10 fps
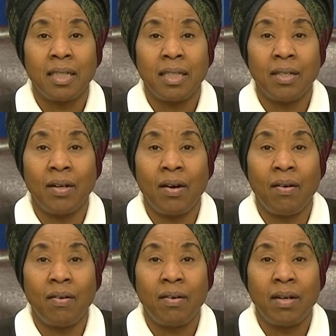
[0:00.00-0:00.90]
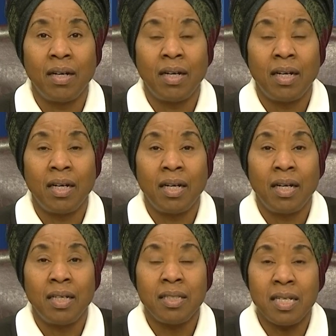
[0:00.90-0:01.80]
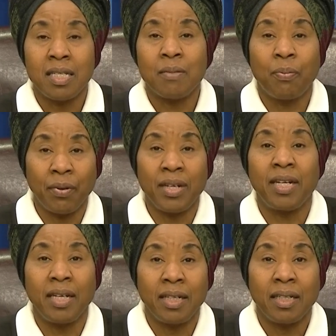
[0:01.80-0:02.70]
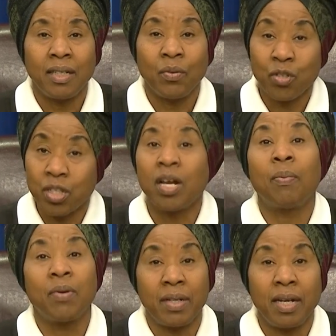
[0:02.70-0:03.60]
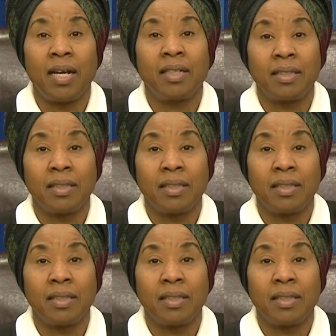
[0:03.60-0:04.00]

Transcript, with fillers: you know, this breathing will stop one day.